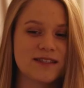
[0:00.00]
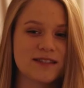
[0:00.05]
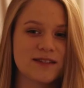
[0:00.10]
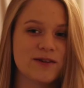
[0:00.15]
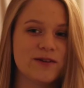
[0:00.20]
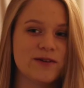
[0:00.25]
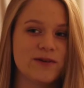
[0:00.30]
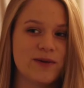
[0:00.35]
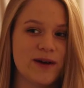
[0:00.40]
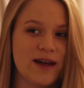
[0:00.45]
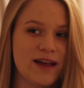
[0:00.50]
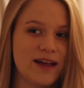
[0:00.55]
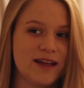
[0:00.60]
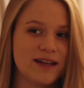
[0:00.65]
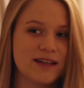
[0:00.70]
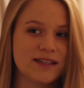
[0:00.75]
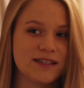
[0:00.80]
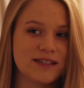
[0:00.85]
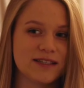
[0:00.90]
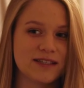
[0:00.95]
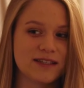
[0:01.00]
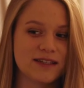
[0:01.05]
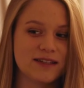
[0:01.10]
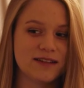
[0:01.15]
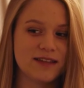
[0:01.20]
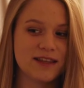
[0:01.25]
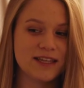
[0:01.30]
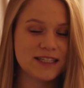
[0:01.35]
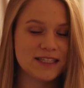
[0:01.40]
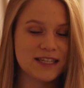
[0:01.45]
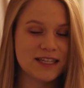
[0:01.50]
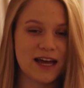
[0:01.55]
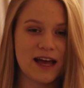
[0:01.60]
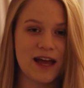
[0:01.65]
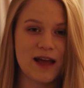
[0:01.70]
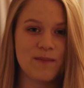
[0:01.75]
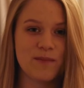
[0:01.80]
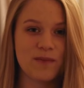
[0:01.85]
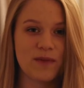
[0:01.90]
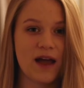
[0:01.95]
so as this
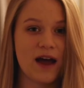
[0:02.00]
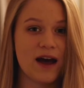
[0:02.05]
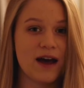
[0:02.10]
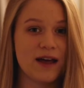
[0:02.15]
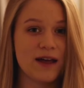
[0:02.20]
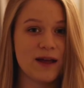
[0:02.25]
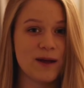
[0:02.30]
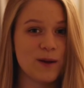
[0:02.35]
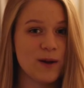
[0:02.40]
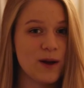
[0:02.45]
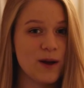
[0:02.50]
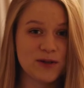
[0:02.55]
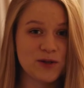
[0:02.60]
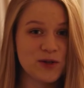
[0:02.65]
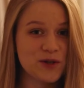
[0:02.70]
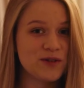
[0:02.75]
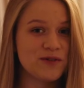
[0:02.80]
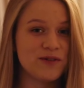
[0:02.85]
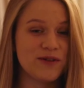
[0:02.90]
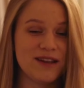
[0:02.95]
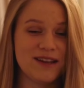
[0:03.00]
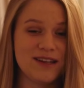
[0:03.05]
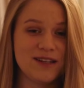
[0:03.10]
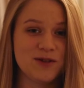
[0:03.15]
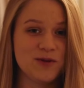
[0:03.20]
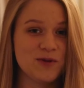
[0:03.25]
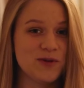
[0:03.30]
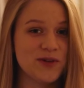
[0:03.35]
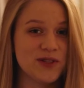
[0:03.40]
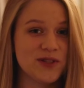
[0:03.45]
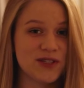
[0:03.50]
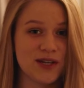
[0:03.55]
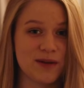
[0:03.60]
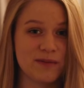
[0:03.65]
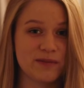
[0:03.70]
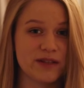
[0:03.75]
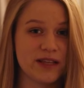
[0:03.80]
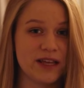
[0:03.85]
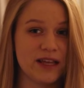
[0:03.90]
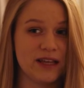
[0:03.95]
time I couldn't really do
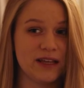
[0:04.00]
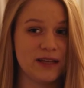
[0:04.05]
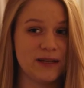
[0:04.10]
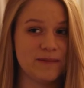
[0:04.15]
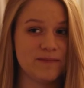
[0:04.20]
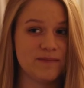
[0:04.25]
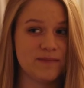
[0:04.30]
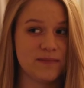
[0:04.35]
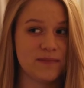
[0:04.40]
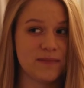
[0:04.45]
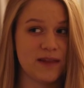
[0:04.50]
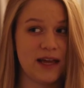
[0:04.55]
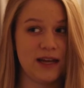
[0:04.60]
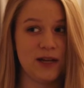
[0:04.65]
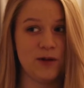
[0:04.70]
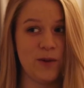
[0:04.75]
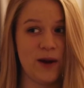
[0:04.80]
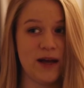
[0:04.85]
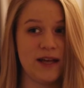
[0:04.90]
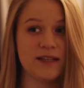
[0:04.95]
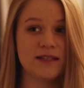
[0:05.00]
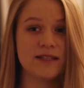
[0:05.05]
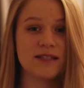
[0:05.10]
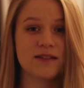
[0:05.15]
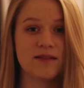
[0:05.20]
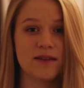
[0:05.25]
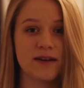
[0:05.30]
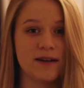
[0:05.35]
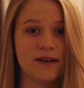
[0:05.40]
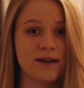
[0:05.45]
something anyways,